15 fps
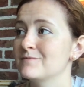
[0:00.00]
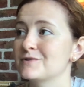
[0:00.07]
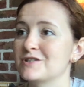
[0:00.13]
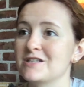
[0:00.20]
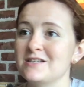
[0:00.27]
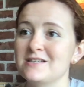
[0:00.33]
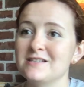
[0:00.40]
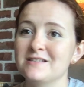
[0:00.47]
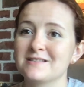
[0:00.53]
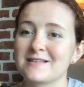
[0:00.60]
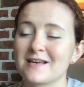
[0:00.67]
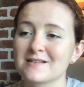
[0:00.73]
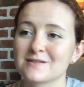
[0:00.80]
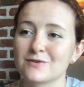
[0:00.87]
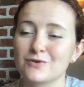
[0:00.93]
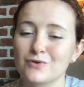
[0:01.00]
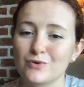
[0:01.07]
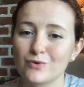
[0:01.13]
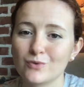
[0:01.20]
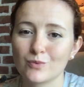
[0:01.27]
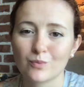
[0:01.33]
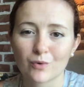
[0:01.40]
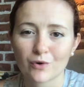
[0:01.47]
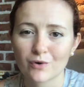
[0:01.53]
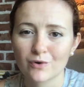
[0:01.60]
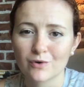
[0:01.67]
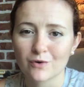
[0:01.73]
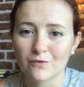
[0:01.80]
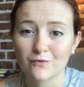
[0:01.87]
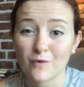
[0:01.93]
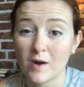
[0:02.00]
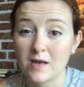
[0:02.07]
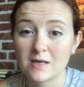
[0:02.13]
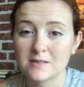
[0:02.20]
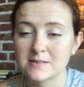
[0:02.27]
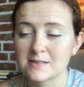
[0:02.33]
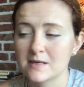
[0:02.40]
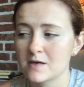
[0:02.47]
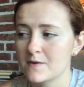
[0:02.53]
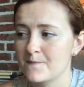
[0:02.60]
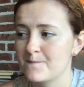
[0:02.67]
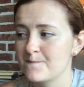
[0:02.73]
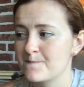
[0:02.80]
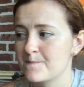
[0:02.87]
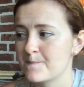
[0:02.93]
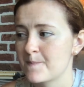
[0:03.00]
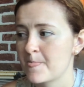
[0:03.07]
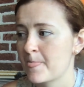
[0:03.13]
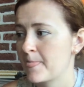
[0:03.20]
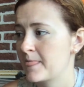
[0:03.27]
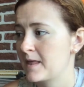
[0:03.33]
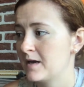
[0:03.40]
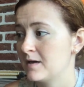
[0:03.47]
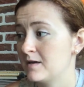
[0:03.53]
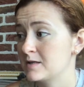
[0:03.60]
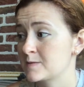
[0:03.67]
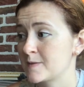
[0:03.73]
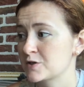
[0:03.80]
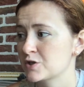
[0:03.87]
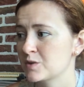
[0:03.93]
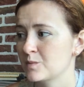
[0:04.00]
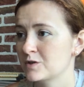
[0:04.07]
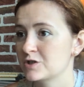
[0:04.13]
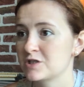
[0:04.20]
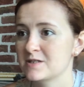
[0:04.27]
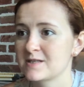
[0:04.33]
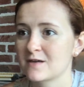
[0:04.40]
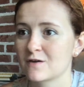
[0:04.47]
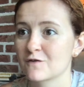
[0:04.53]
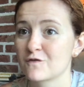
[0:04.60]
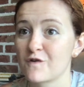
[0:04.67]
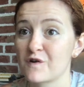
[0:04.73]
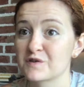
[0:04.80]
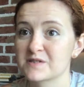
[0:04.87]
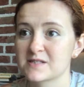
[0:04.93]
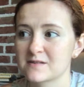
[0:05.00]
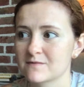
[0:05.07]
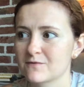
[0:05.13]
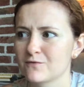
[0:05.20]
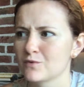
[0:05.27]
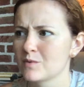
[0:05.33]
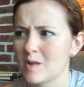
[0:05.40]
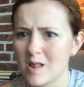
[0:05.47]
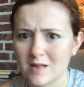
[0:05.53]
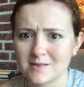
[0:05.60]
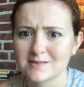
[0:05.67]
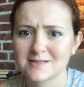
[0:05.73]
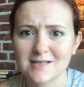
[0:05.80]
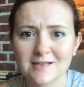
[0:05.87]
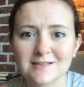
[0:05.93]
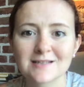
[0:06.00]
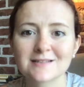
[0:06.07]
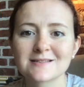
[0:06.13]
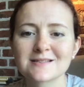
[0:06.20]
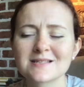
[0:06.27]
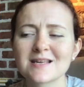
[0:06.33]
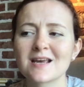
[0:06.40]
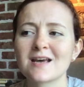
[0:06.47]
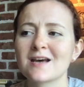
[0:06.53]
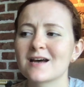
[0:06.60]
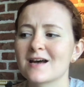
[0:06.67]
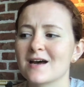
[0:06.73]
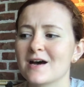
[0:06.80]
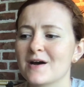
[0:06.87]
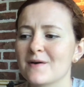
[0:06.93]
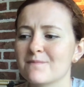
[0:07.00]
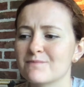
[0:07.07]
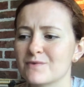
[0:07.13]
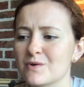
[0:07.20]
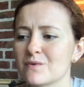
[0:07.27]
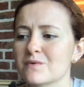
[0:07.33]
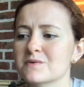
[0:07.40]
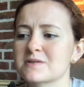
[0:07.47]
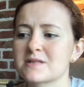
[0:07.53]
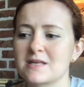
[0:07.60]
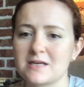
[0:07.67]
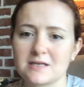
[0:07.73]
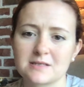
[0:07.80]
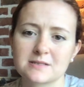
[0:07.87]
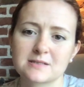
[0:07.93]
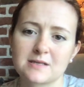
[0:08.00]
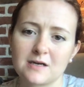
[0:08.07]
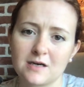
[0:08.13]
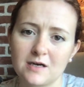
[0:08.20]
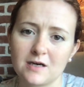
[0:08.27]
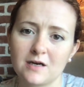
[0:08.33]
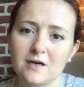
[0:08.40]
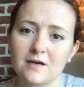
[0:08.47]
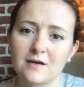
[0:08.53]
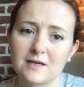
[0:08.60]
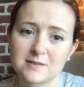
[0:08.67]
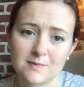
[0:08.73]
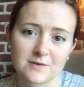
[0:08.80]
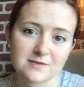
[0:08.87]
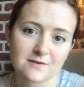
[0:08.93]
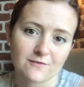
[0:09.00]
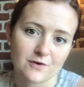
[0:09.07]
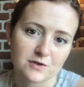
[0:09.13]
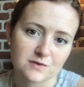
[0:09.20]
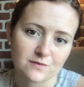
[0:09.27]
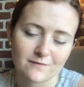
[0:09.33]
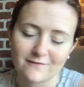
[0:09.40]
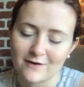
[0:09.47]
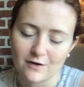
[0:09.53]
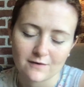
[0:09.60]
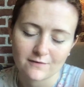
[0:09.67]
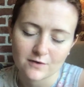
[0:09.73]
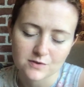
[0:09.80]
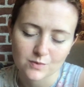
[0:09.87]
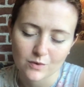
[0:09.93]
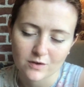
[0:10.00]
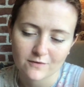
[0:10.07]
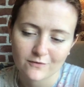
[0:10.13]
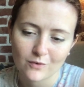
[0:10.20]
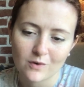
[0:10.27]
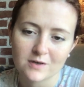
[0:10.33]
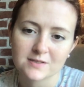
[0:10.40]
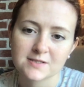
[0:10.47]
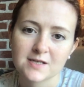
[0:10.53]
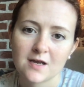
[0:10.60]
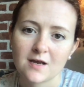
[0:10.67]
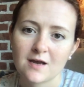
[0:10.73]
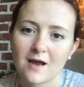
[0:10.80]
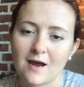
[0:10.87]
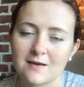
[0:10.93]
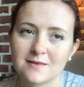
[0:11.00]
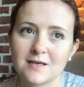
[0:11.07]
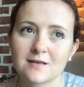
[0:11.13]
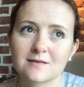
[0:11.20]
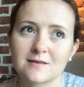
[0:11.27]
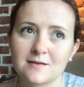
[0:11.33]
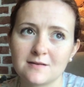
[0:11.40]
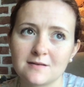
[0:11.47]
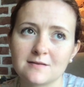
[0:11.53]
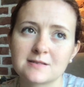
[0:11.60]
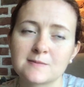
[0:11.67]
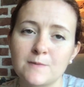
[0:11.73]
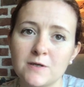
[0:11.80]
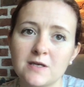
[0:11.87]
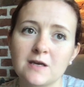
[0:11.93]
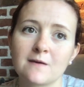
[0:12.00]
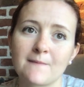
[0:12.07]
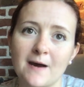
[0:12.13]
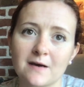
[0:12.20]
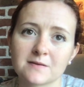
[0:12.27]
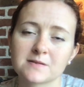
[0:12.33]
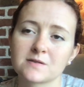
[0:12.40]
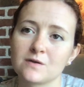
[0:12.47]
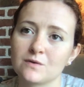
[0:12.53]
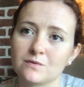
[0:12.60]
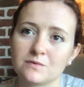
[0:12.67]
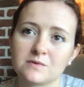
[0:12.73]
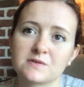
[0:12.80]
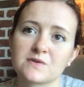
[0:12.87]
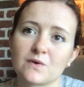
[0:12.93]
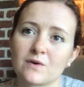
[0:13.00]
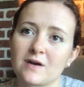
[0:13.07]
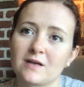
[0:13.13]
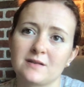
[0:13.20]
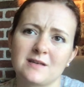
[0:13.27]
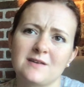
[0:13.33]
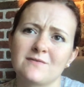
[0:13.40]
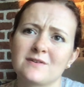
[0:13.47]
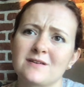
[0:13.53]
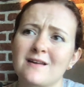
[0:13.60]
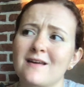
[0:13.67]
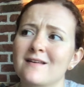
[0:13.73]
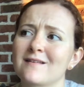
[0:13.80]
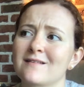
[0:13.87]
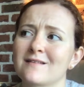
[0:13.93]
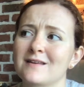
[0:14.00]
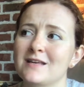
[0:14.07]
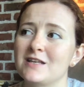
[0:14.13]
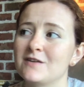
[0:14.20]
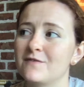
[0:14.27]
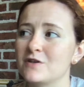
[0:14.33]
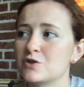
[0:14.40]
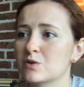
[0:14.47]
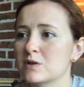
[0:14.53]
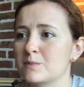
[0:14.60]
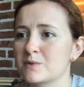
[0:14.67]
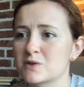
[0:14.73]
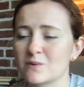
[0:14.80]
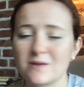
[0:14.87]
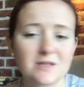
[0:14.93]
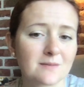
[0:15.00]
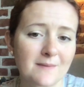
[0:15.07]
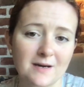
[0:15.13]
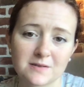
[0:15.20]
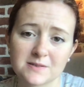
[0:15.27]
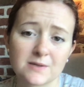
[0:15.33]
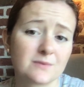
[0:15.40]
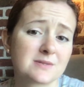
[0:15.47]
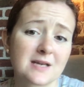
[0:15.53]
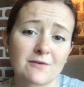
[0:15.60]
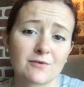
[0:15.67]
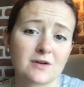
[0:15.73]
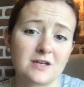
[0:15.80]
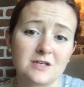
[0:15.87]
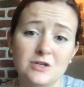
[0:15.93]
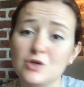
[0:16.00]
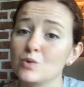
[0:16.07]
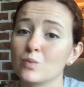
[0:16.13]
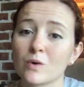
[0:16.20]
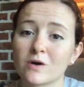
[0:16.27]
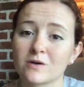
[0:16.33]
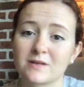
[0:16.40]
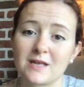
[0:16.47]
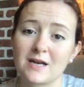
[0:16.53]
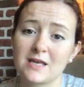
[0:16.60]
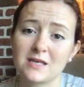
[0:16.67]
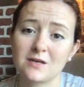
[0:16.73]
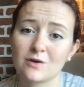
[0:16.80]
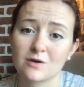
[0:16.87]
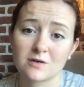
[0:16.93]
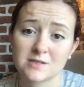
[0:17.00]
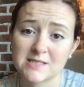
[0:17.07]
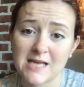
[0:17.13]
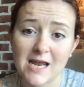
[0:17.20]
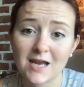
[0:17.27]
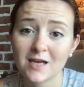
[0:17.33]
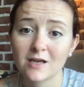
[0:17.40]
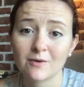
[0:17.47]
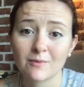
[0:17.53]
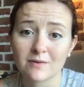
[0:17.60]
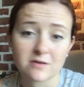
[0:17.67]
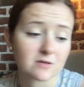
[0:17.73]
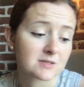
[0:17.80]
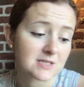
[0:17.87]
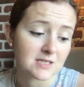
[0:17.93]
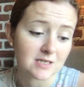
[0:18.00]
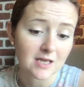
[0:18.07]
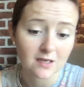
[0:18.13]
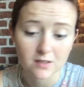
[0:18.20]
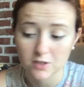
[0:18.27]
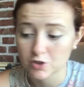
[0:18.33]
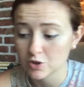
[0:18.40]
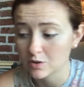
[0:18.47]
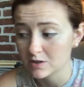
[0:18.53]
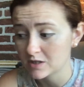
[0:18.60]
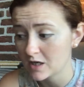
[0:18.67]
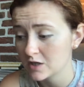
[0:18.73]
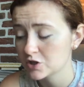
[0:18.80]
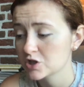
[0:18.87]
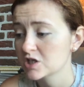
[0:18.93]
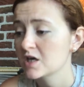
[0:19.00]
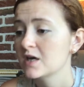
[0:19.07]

she says a new word or phrase, especially when she said her first full-on sentence, those things, as well as the very first word, of course, I think the speaking milestones, or even individually between the milestones, every new word that I hear her say, whether it's in English or in Dutch,